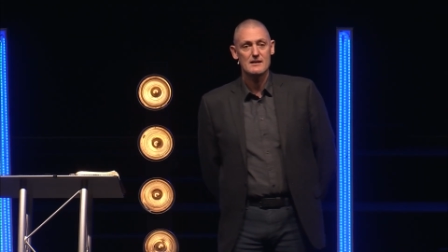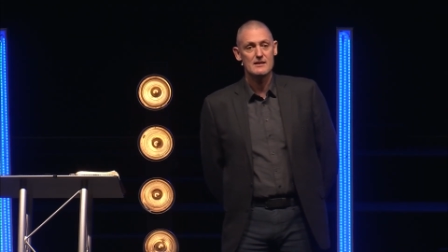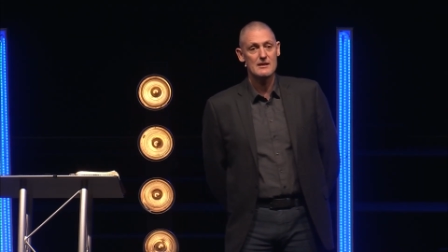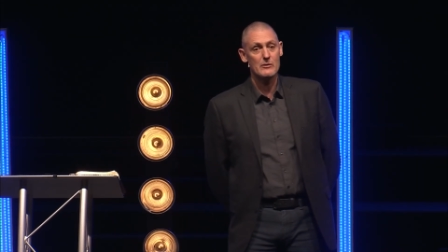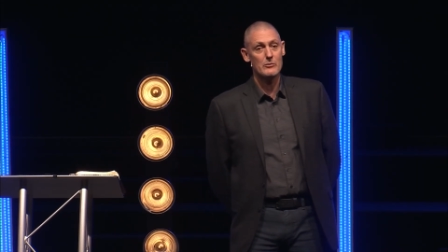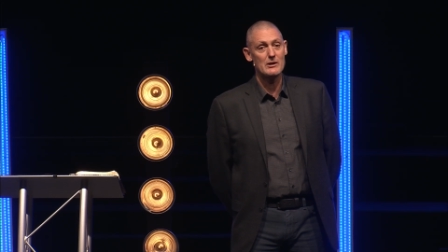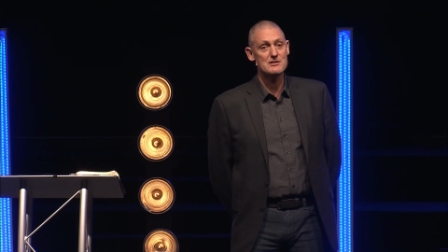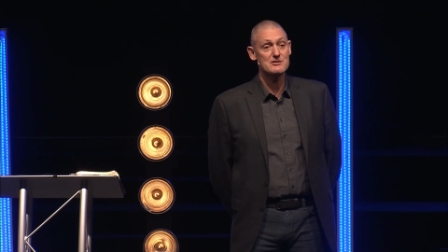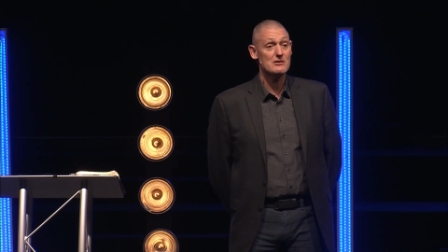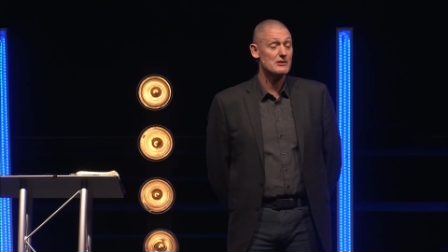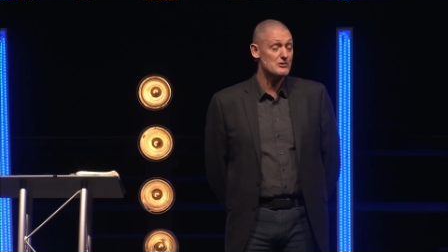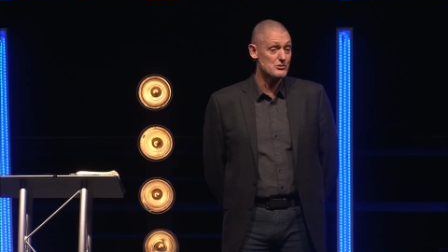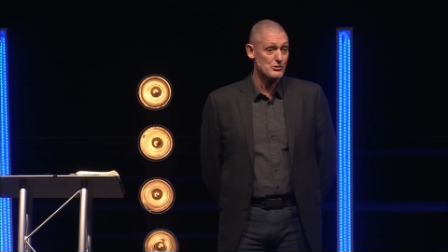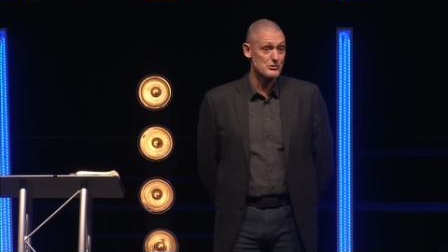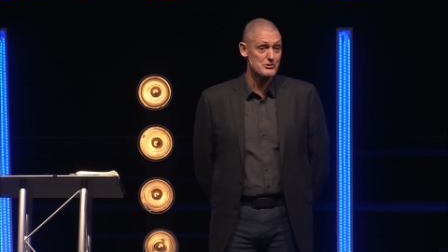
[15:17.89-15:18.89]
They went to the
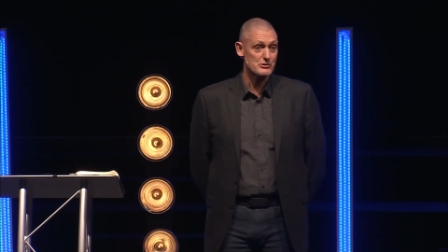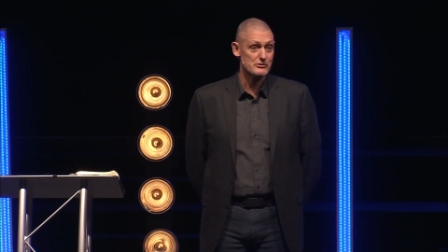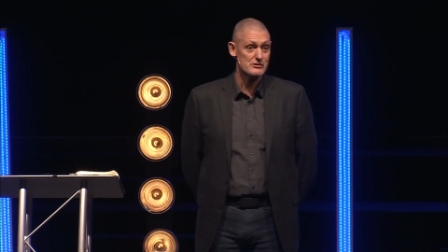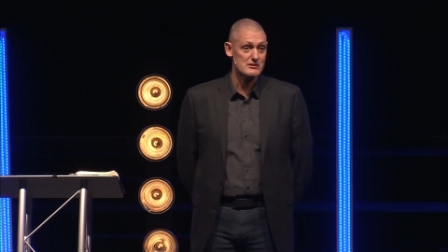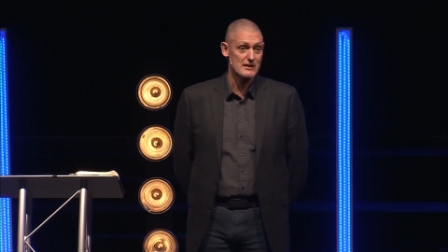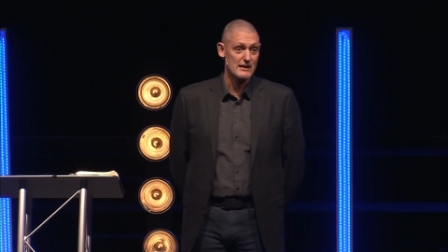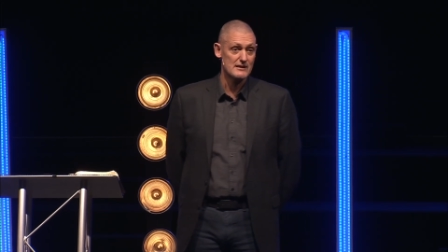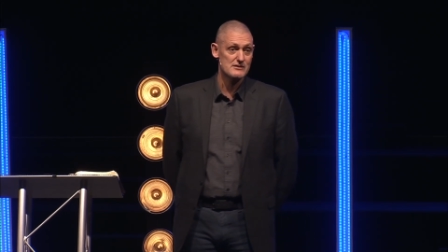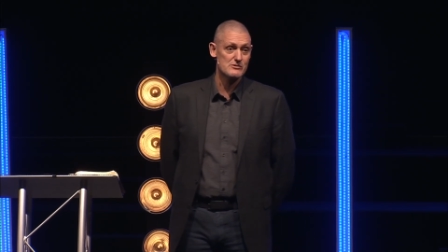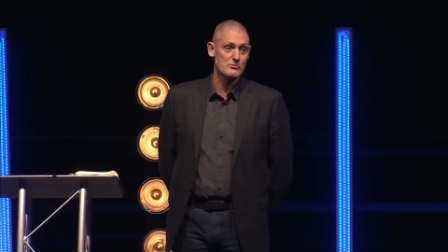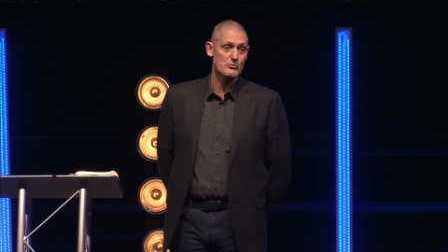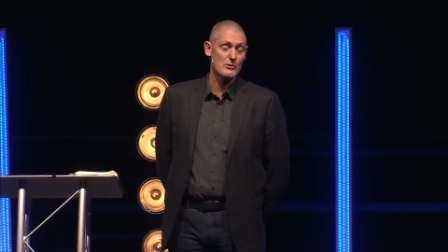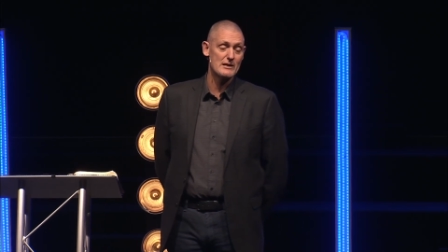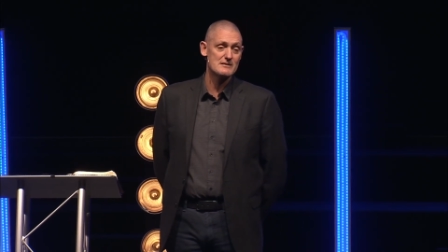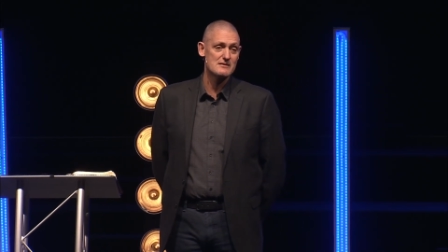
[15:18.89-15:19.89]
Trucial States,
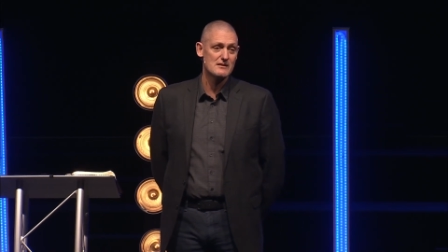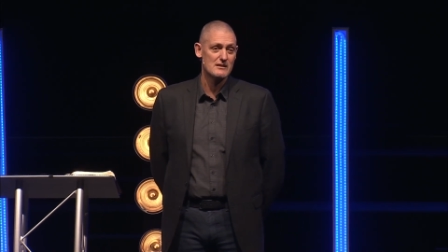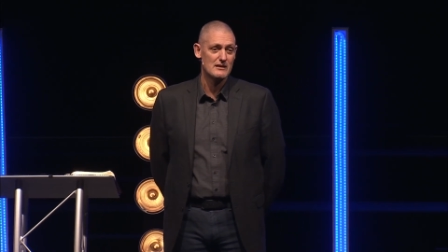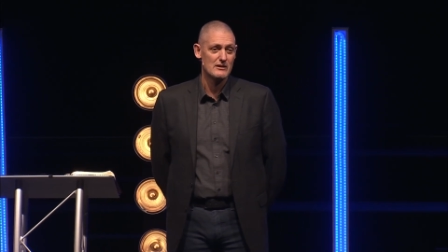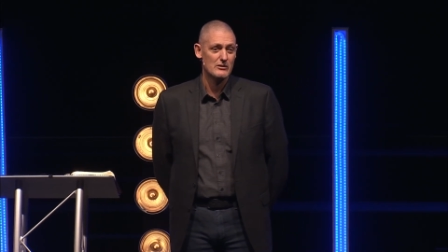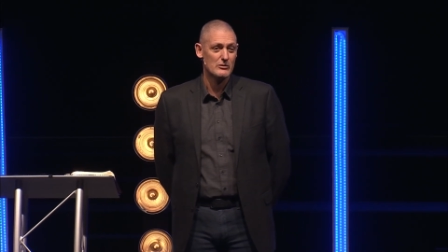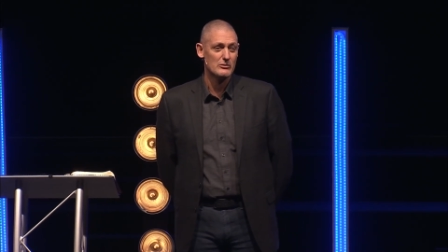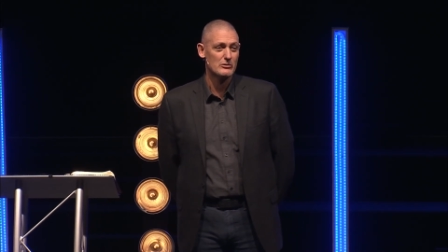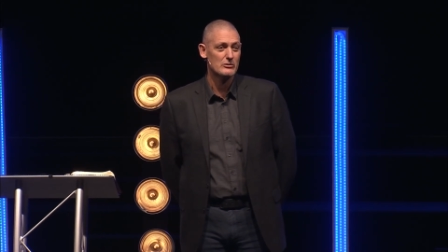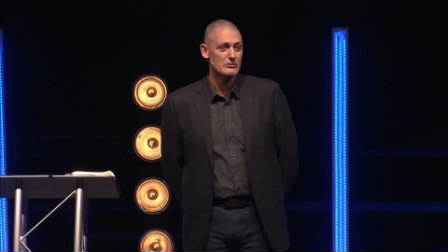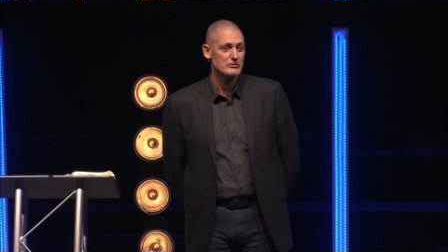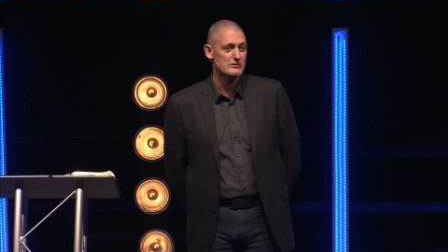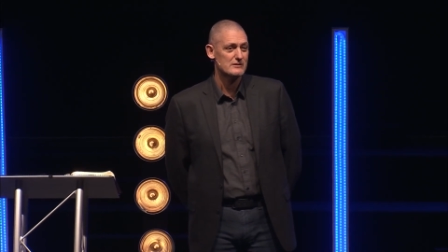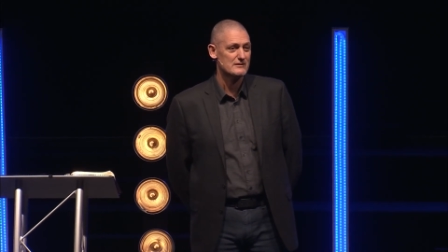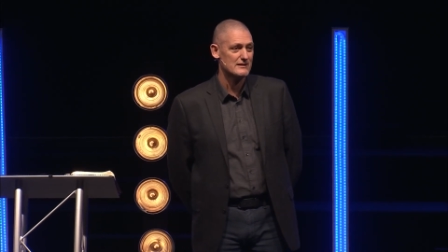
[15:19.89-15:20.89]
rented an
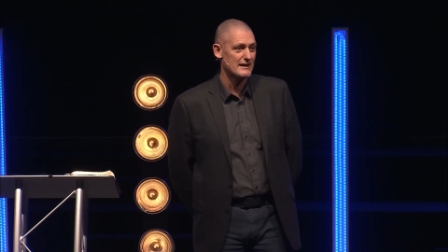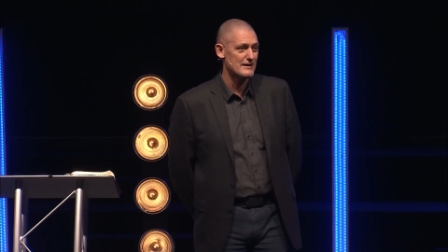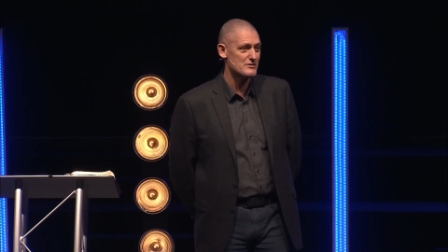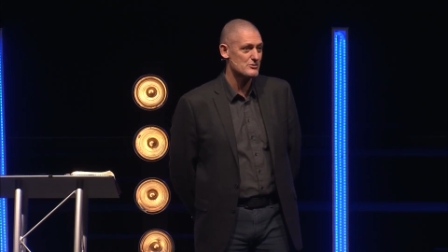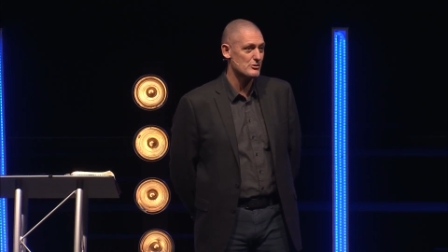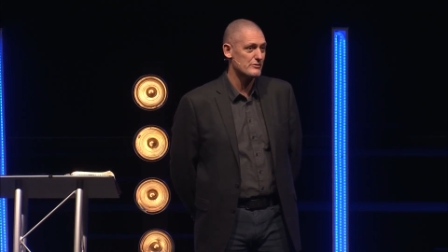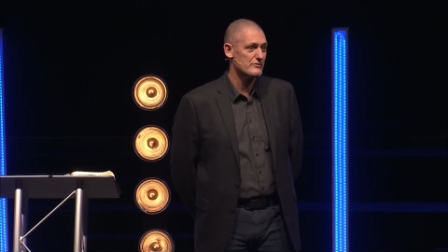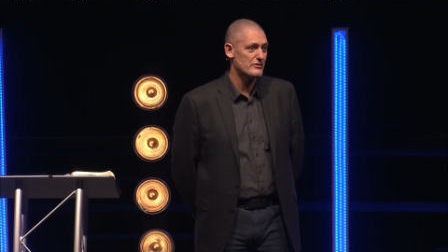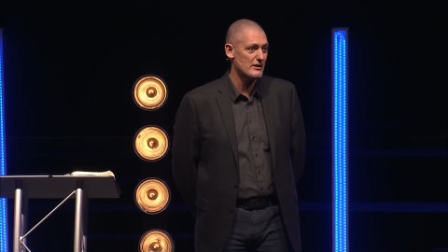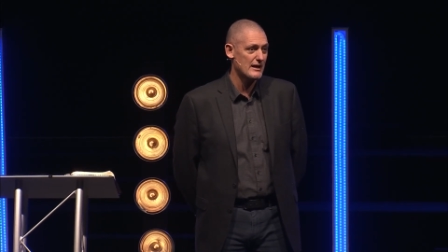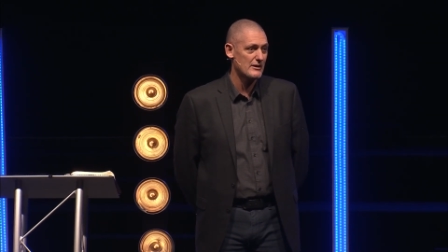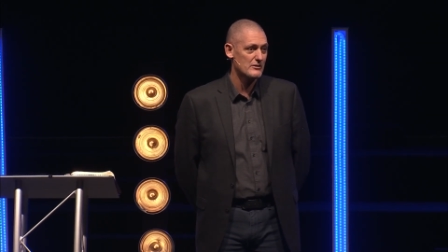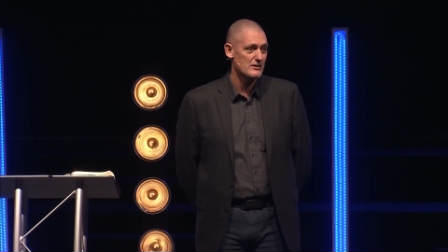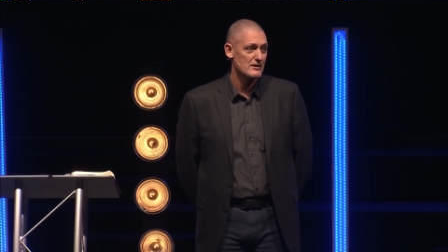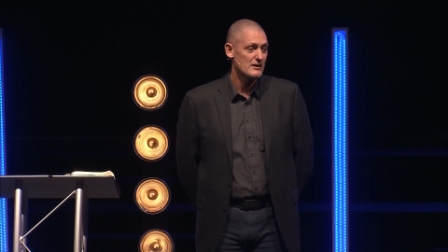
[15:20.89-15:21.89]
old Land Rover,
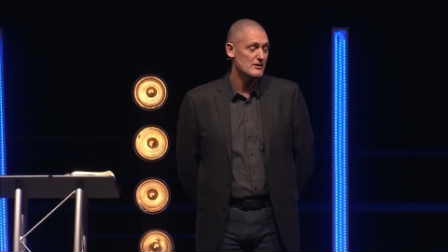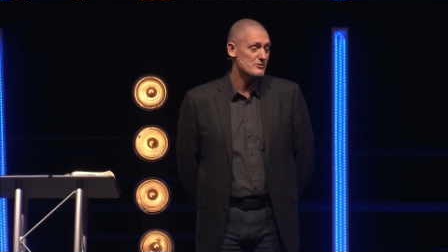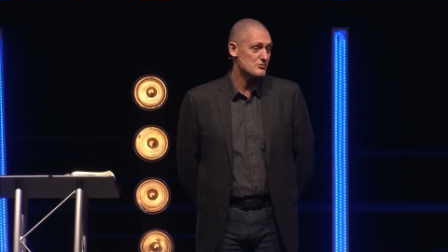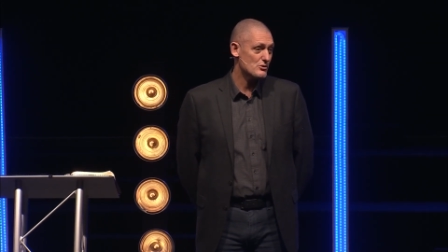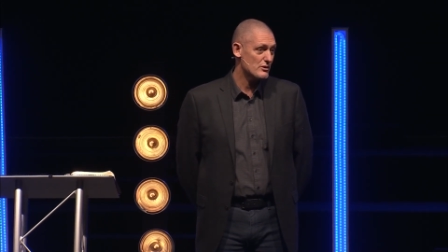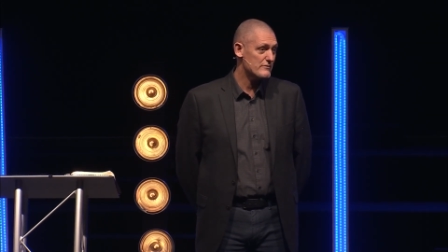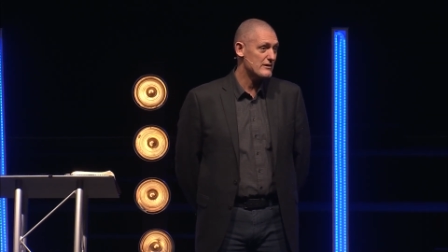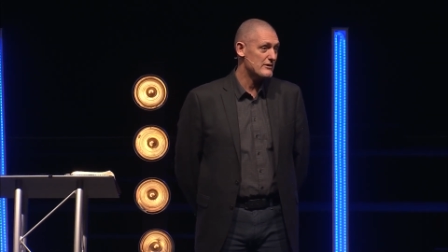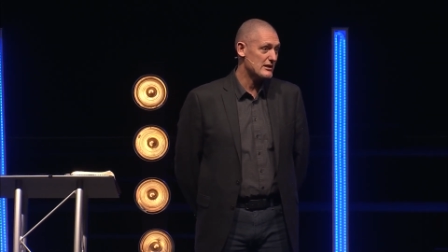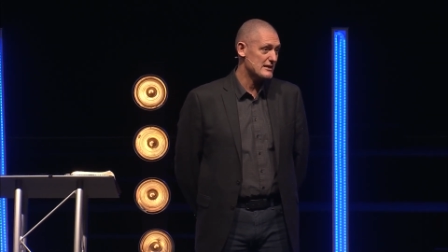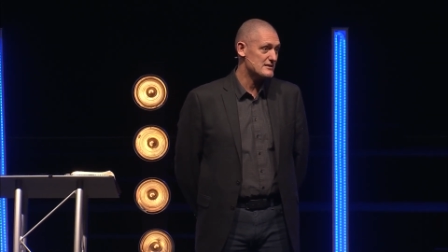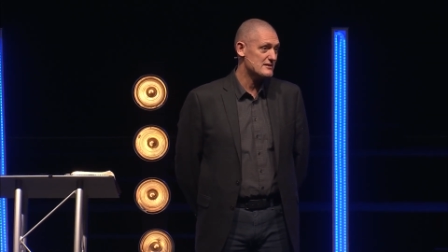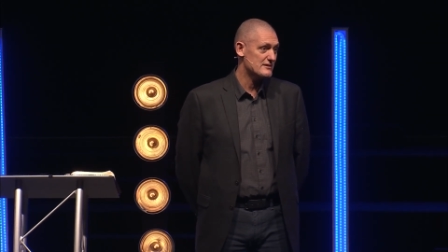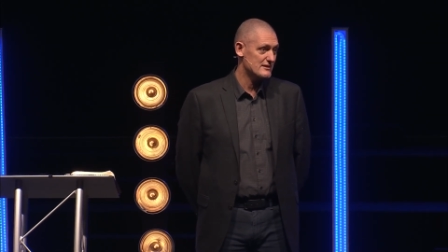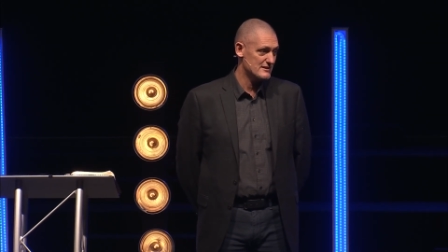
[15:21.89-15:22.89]
and drove out
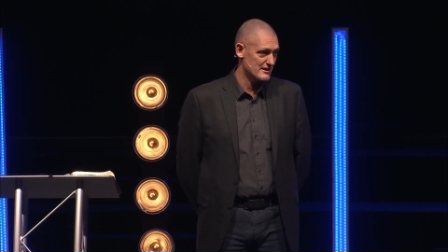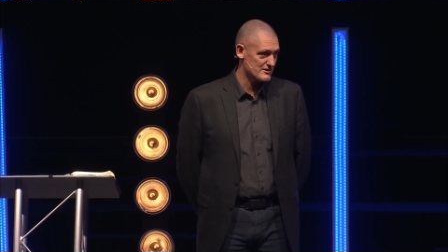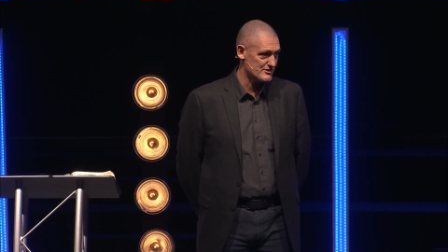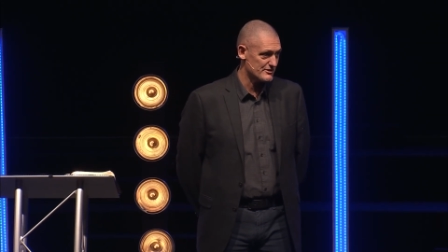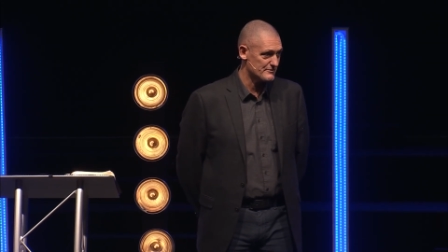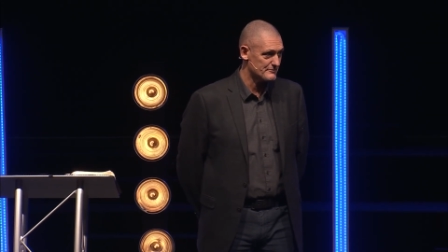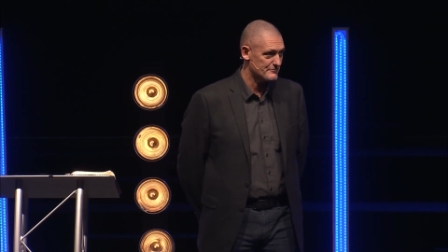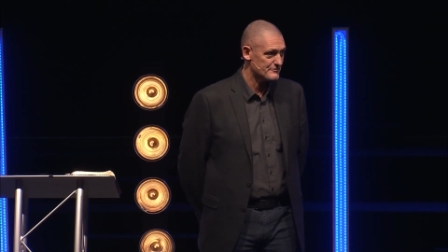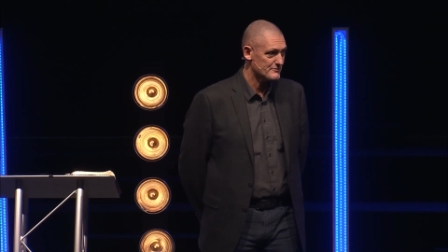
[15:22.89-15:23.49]
into the desert.